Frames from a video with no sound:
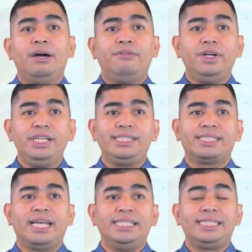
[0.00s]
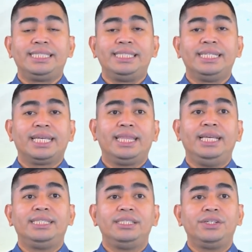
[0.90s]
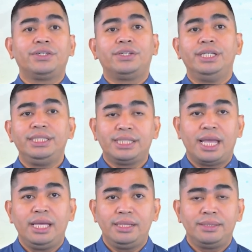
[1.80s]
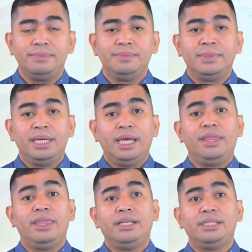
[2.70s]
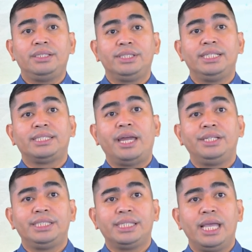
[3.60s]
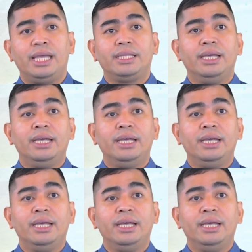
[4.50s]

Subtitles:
For instance, this is your current state and this is your desired state.